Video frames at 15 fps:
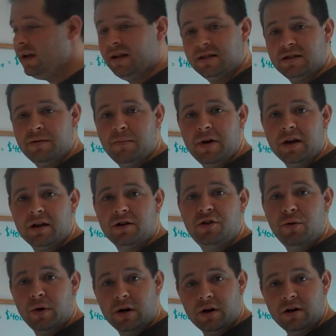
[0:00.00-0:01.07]
He gets to make
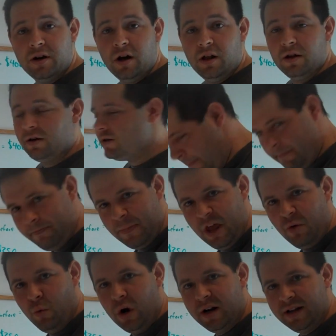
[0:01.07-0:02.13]
$200.
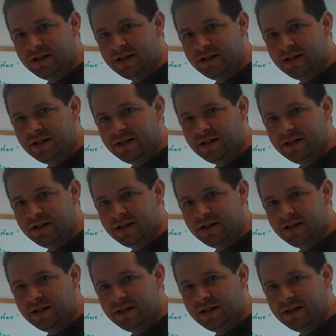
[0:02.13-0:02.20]
And what